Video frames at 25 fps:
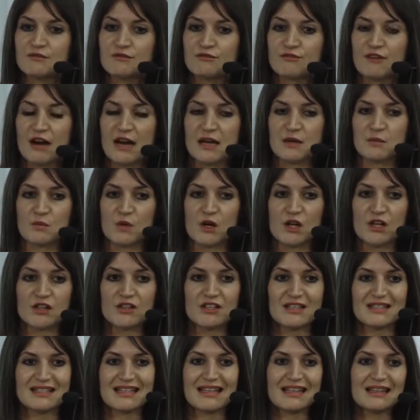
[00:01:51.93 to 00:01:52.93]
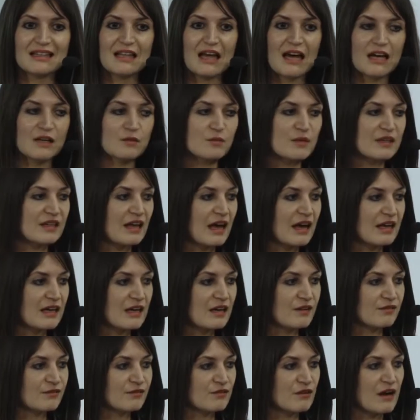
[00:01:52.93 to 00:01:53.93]
framework that's in line with
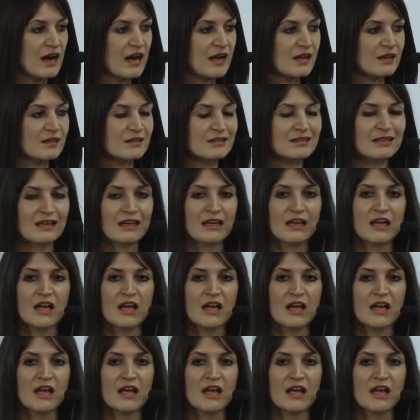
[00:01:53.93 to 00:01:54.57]
IFRS.